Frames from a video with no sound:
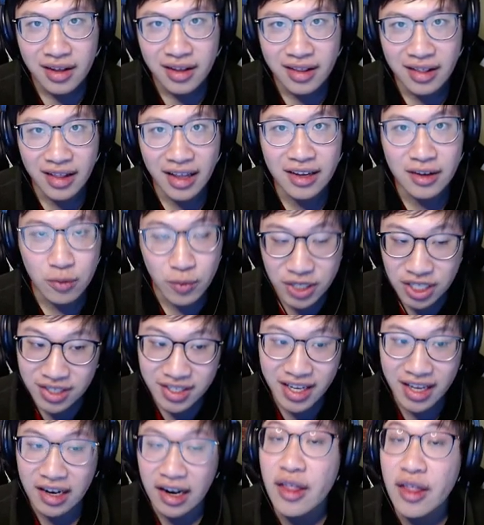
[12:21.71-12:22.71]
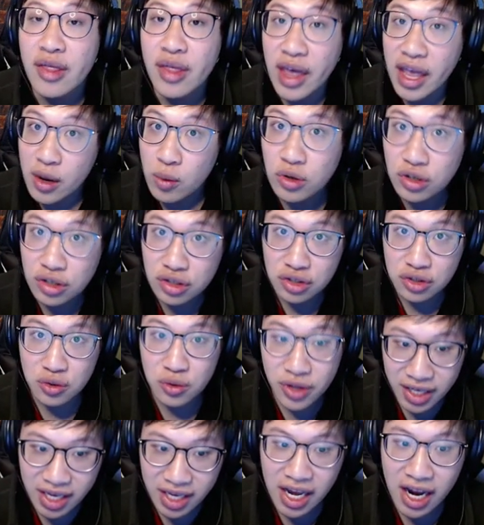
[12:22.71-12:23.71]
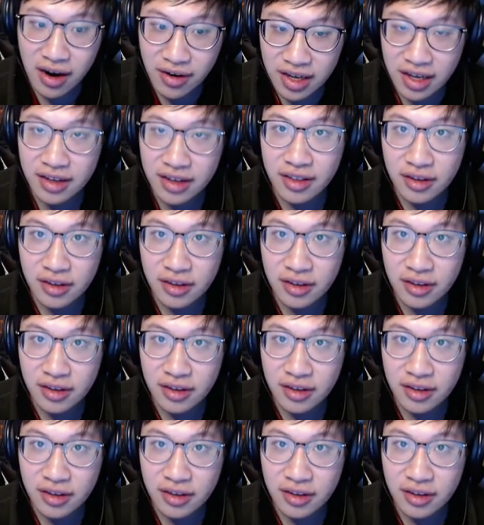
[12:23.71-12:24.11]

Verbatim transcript: like we just said, they will do the carrying,